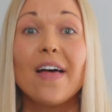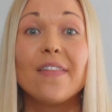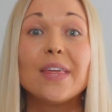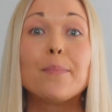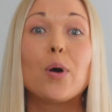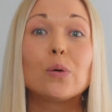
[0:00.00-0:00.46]

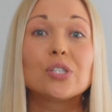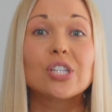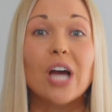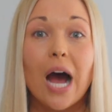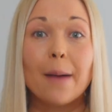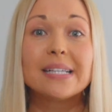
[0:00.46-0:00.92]
The most
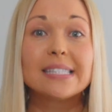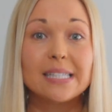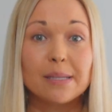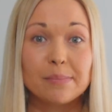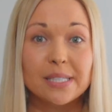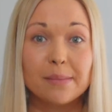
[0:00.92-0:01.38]
common
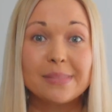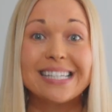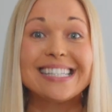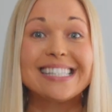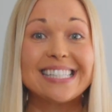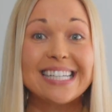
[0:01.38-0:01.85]
symptoms
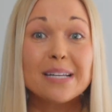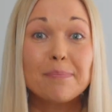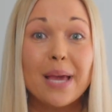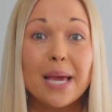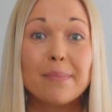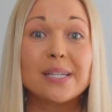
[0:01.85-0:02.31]
seen in
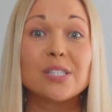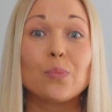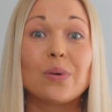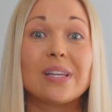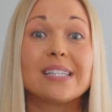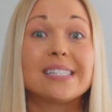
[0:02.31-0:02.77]
babies with